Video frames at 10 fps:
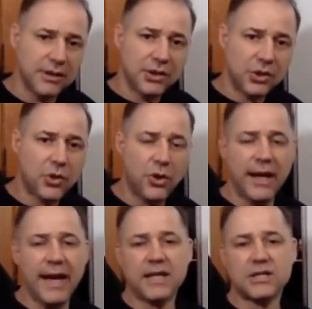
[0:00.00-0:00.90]

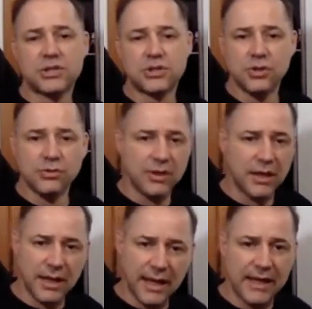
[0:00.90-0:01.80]
connects to
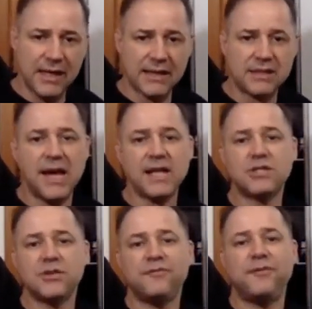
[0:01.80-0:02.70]
and attaches
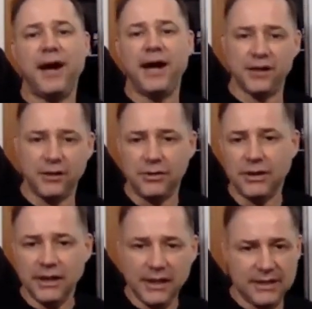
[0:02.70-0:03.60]
the file
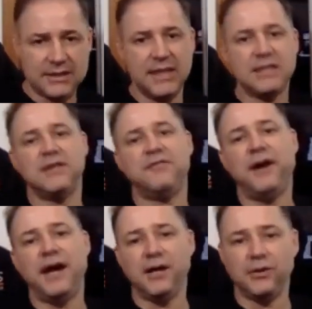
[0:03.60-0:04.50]
and sends the
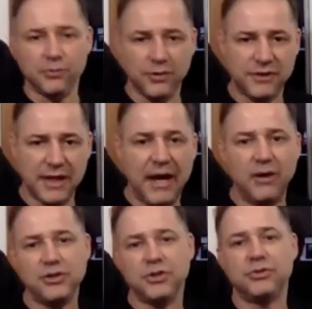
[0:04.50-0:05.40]
file with the
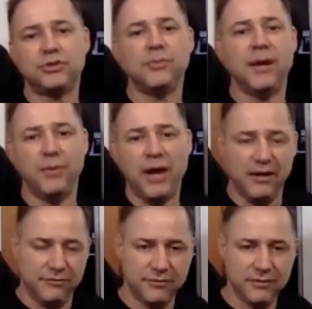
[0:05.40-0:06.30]
audio to my
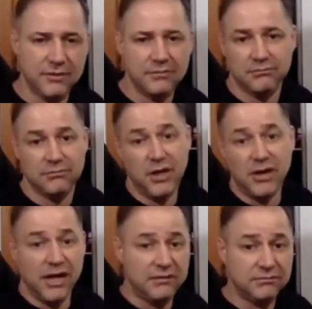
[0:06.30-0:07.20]
wife. All
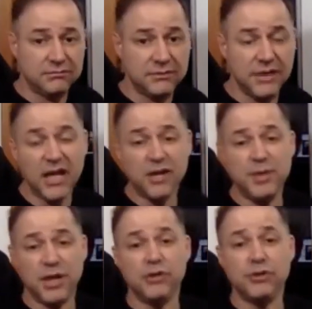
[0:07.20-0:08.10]
right, that could be a
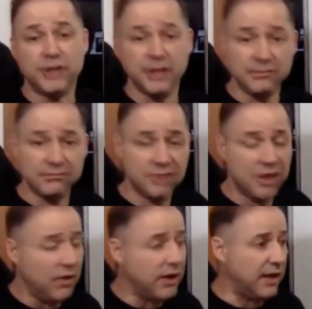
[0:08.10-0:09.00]
good thing.
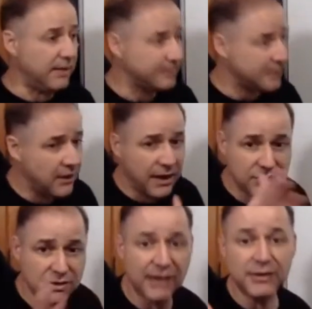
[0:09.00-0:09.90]
Okay, all right, so
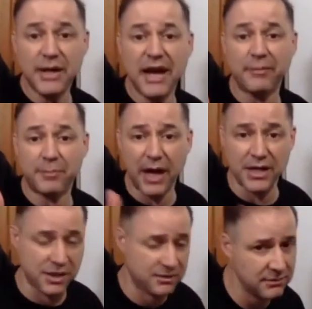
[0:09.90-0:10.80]
now that we have a
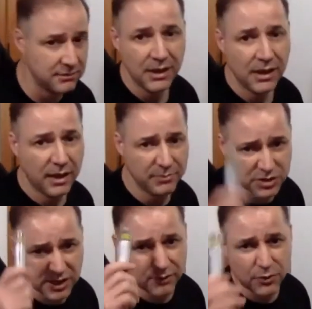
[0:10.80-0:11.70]
project, I'm just
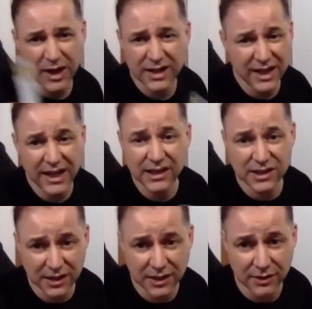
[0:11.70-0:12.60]
kind of creating
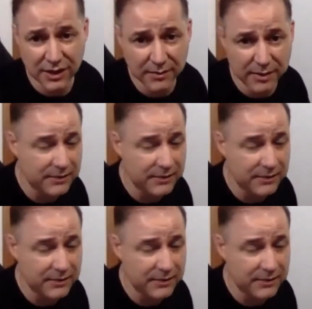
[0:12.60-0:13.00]
anything here, okay, man?